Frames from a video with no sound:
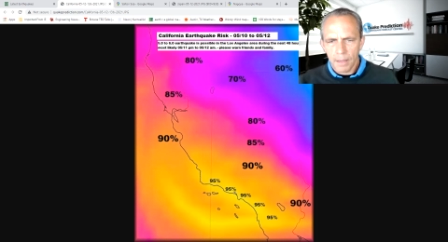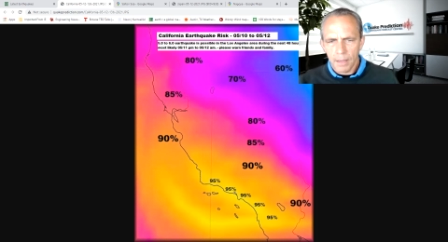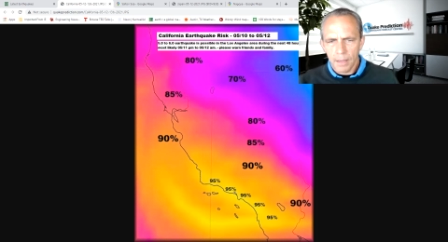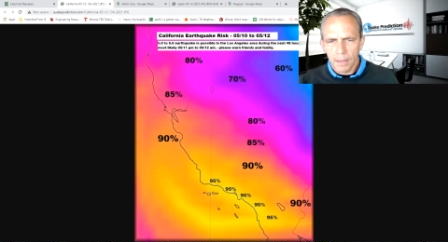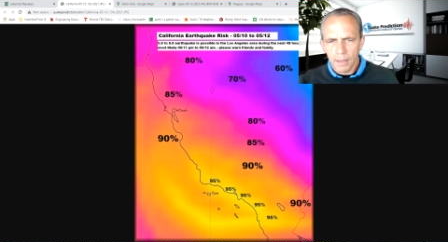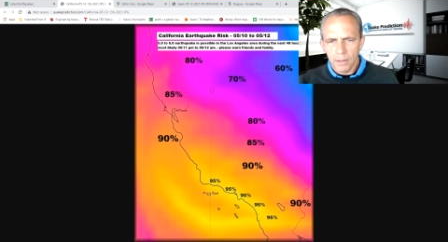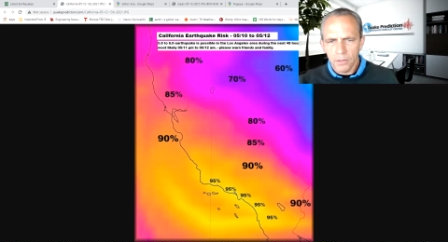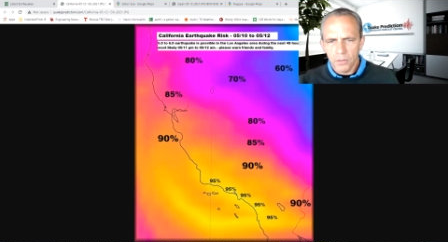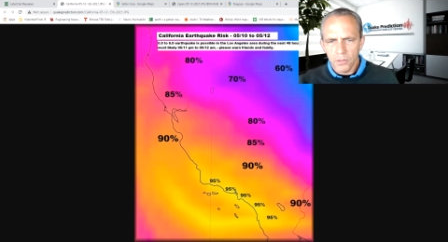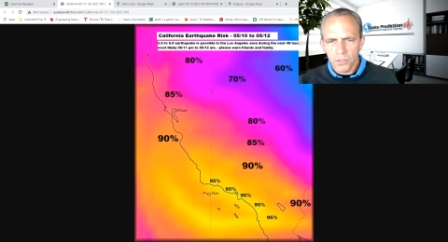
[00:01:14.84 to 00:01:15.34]

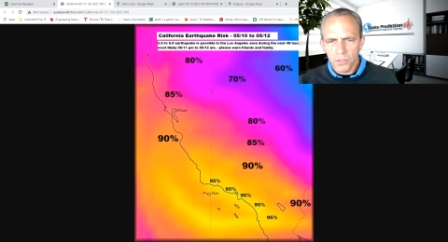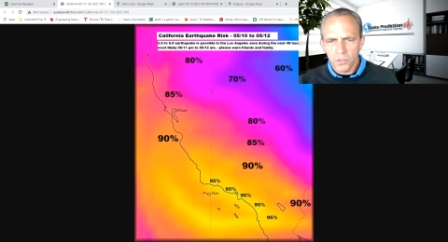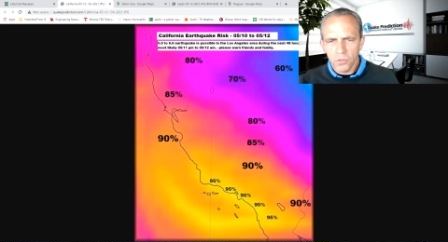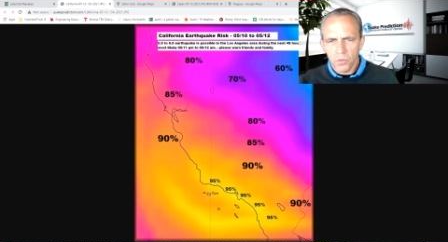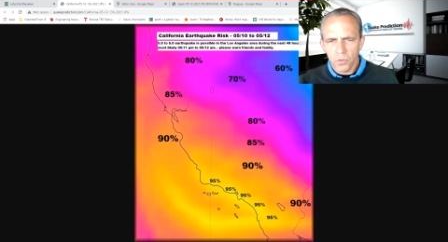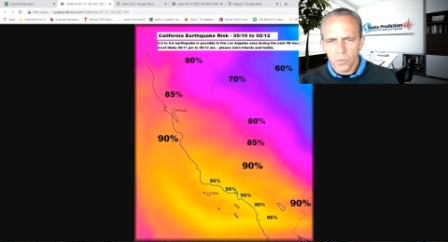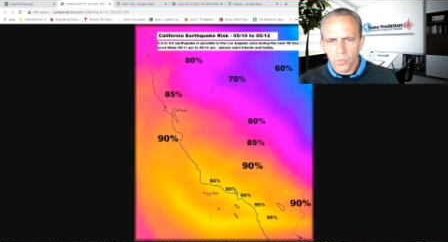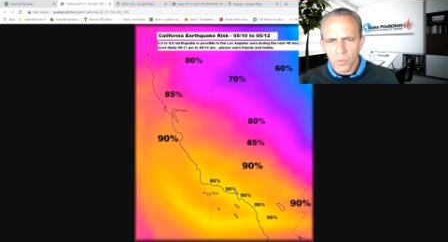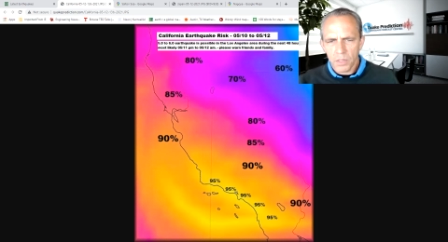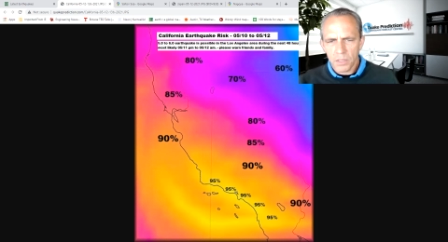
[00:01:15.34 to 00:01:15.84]
uh, just
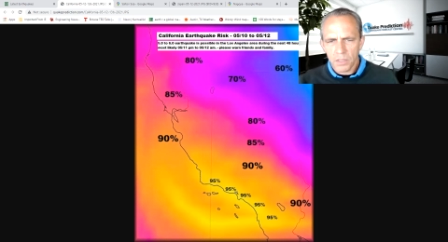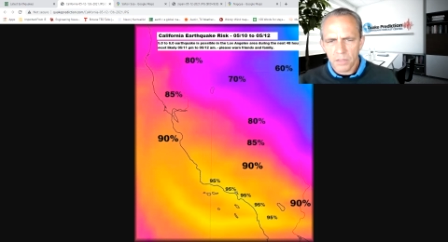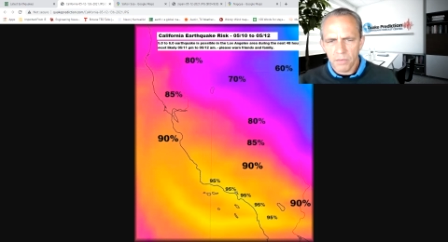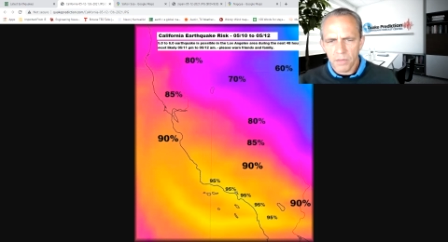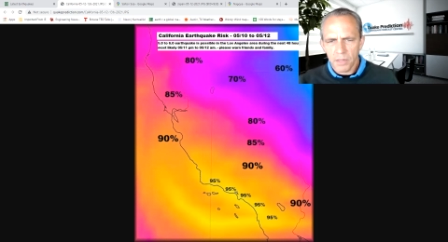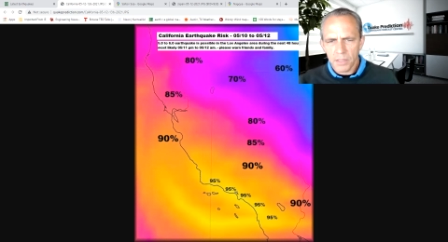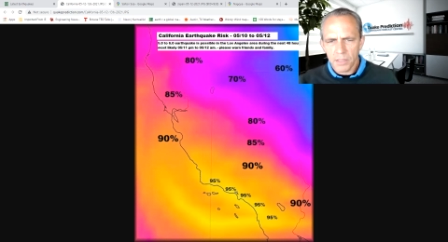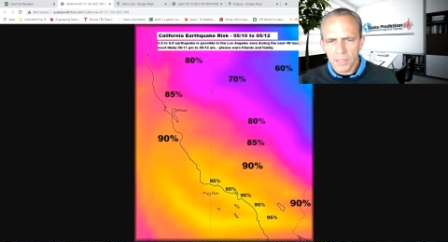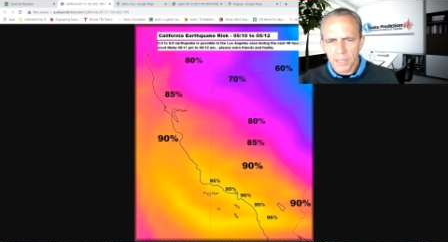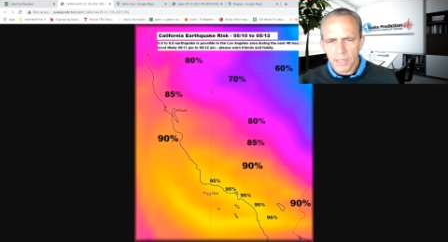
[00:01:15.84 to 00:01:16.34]
northwest of
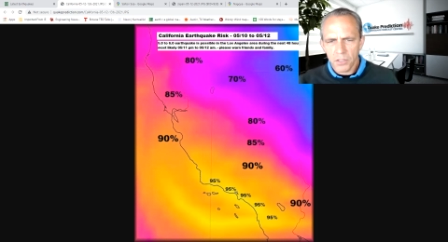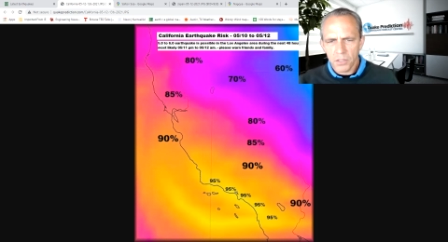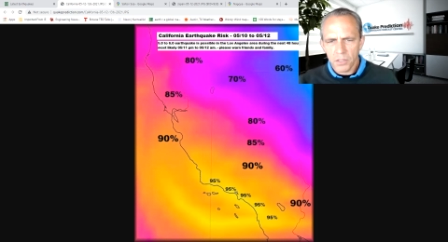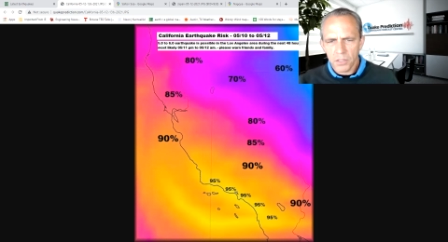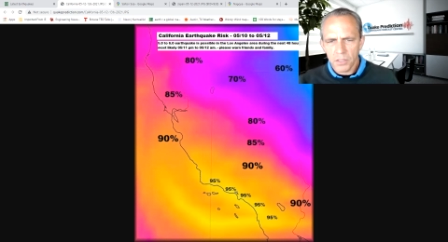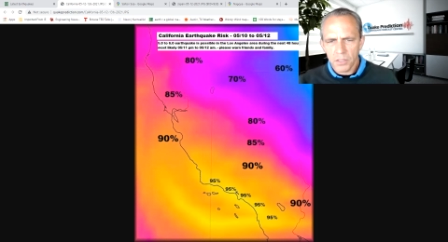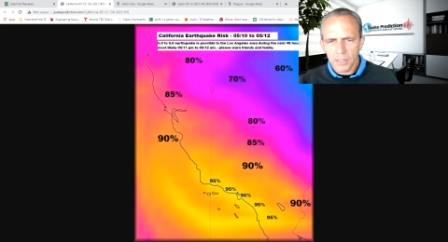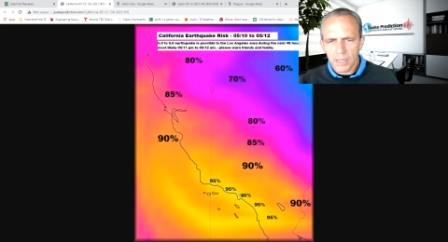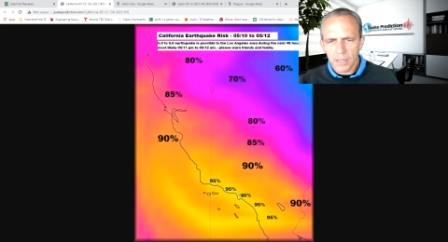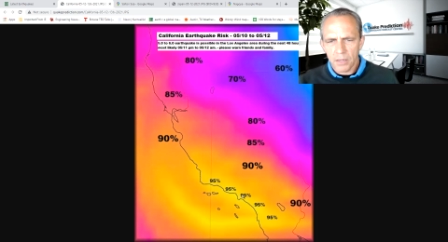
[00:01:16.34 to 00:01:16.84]
Los
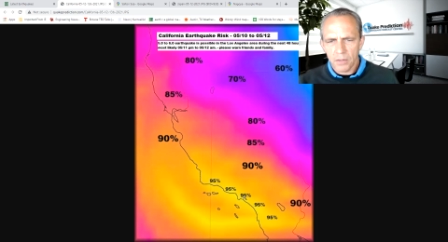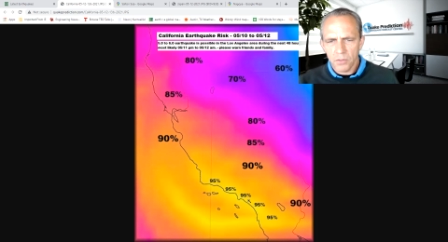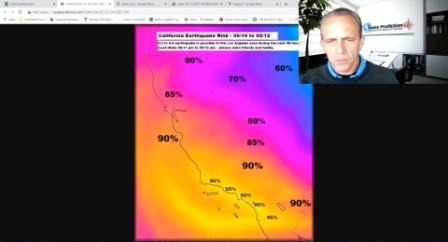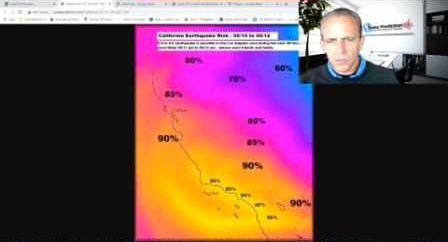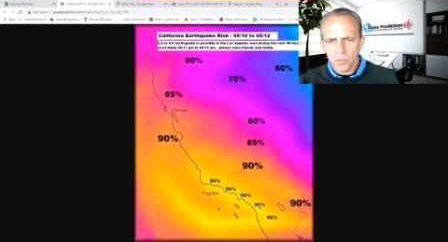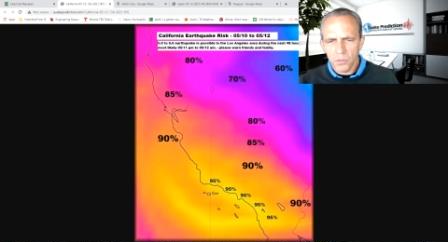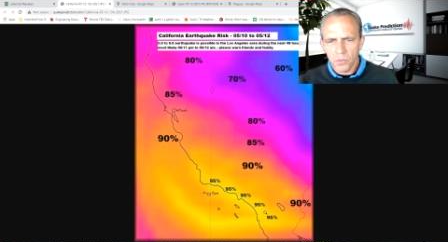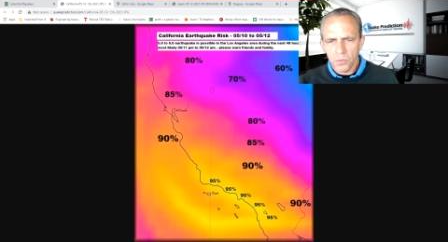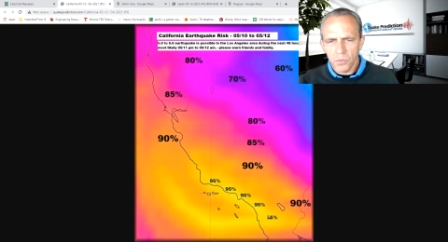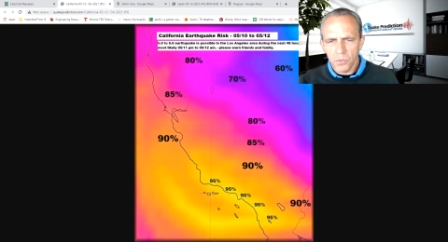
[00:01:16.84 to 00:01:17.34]
Angeles,
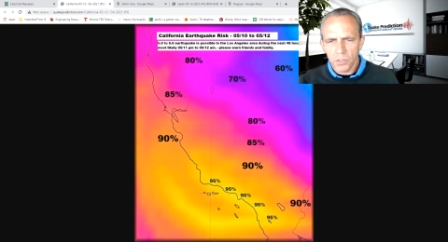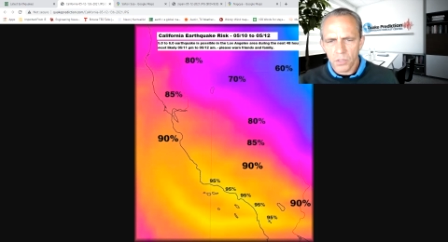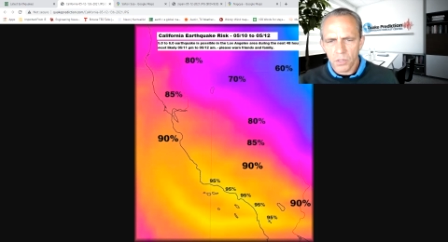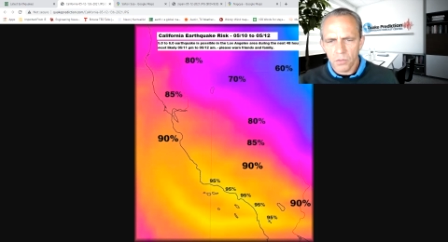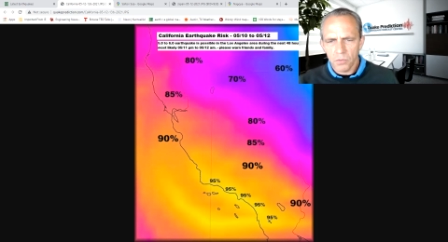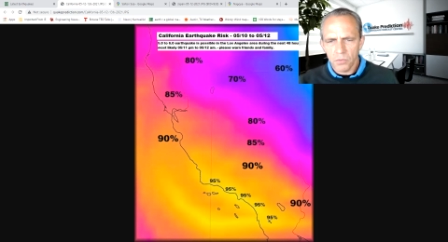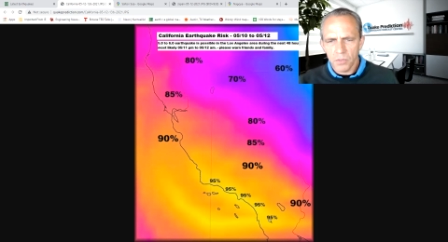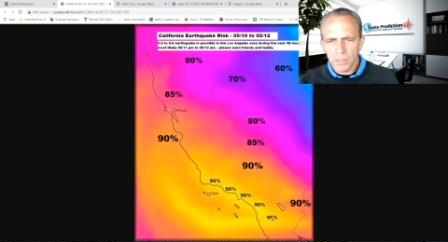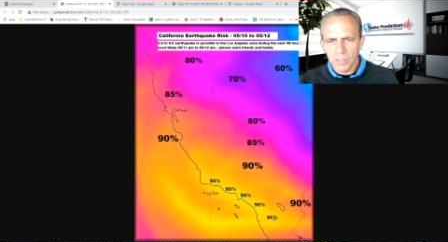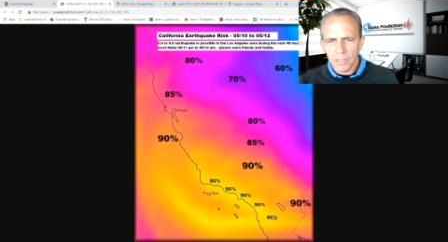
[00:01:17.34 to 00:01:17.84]
down to the
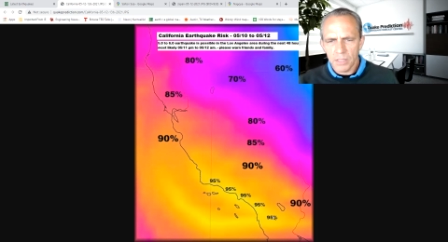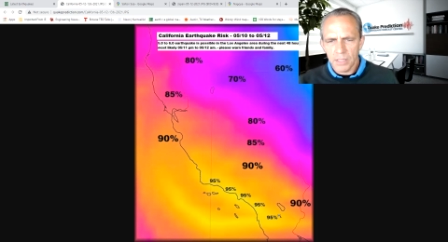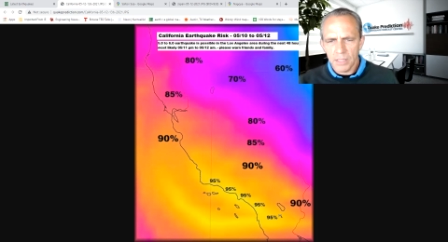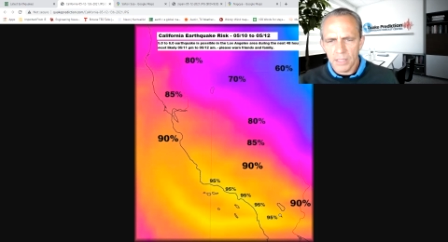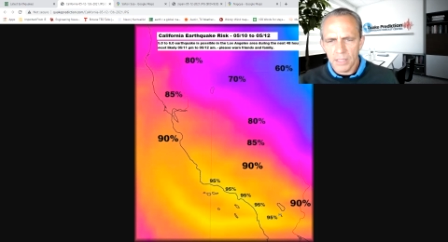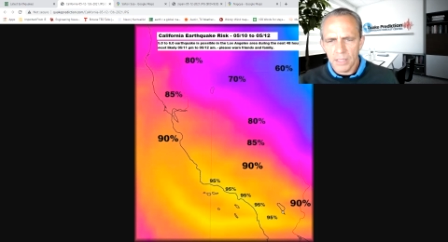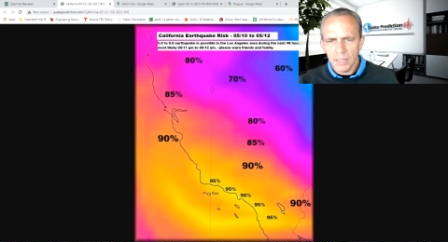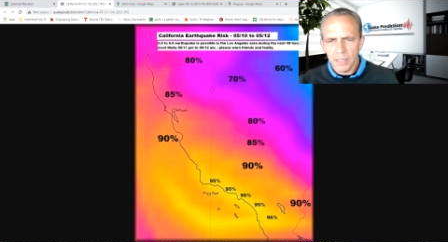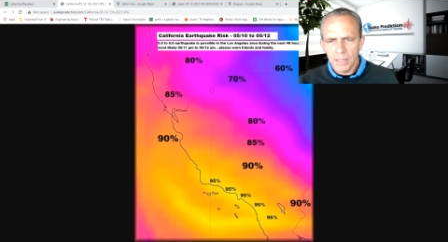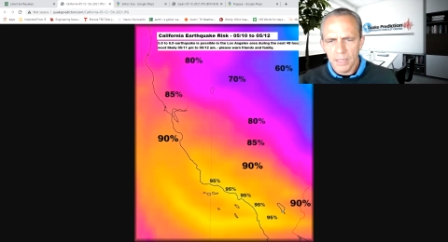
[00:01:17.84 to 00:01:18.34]
Salton
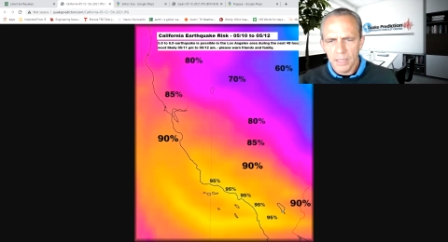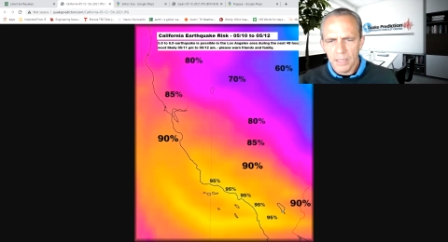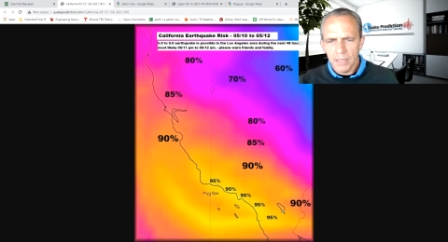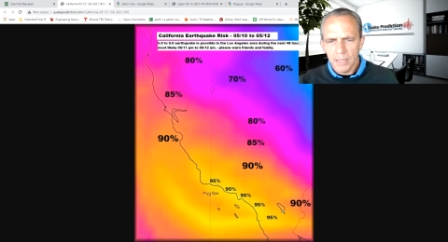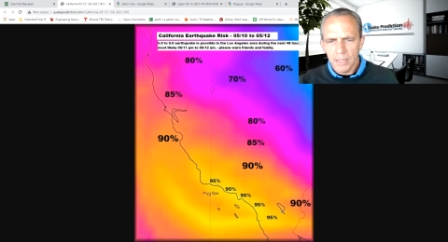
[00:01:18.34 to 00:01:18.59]
Sea